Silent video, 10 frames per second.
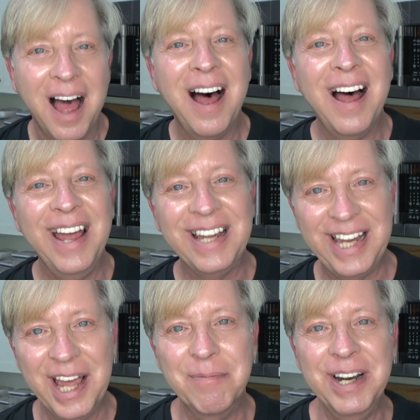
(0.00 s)
Hi,
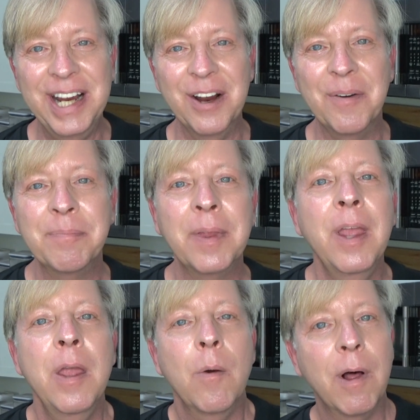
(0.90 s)
Kevin here.
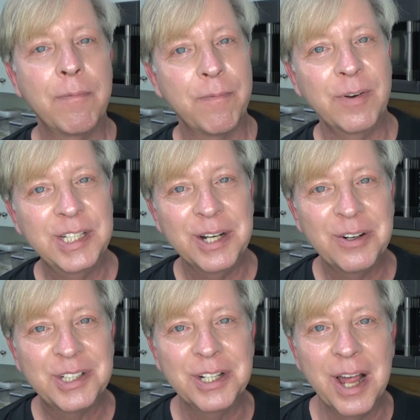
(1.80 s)
Well, for
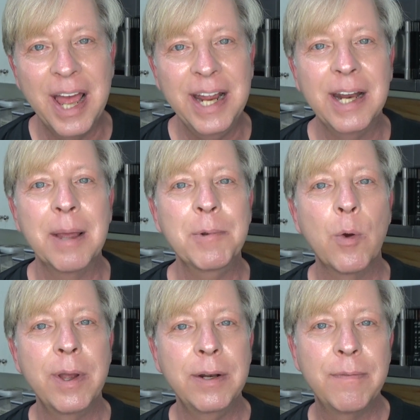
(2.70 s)
dinner tonight, I'm
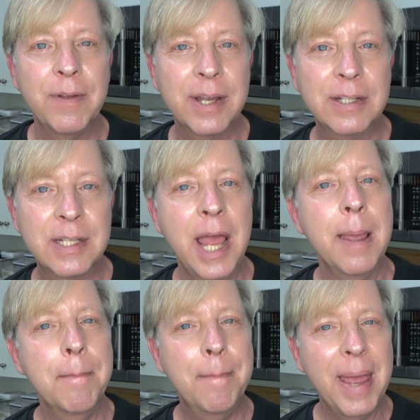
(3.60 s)
going to
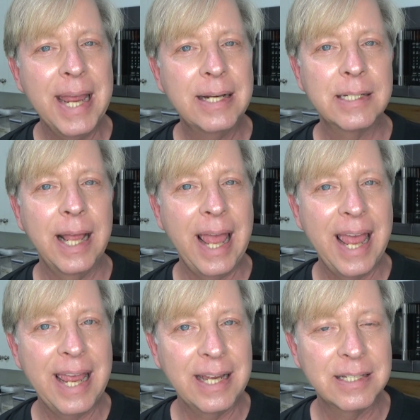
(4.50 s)
fix baked
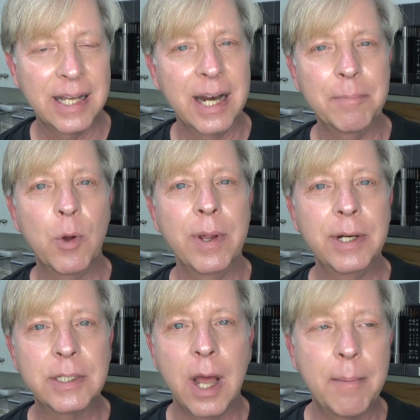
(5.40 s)
eggs and I'm going
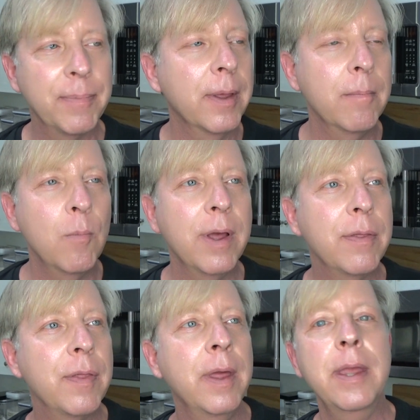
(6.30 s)
to top them
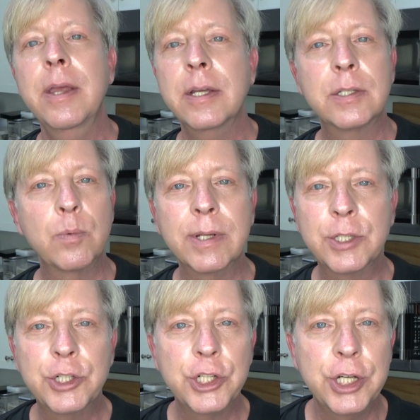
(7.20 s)
with
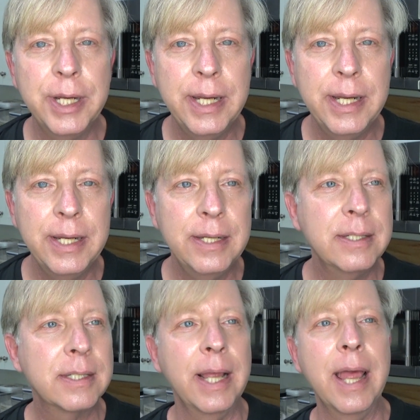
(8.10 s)
Swiss
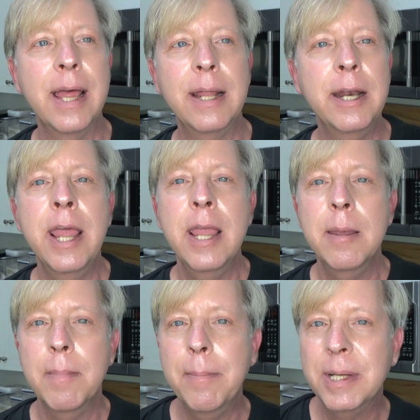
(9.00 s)
cheese and
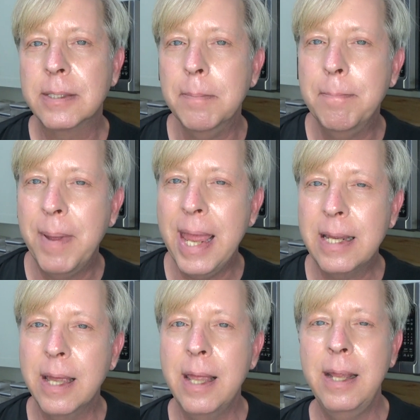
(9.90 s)
maybe some
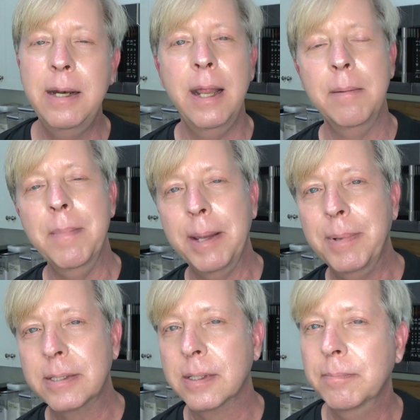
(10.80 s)
bacon and
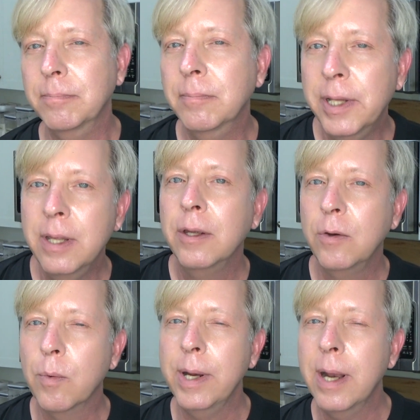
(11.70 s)
maybe some
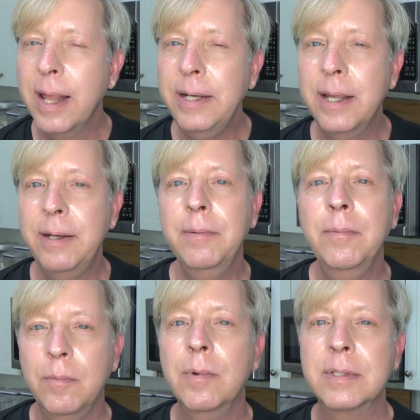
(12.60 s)
green onion.
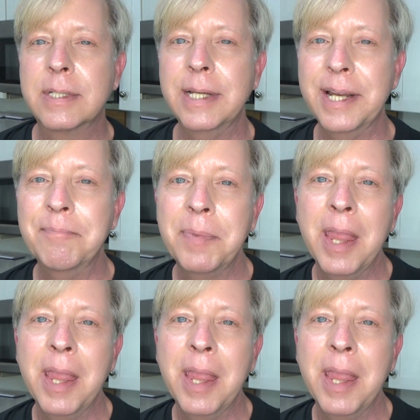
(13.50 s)
We'll see.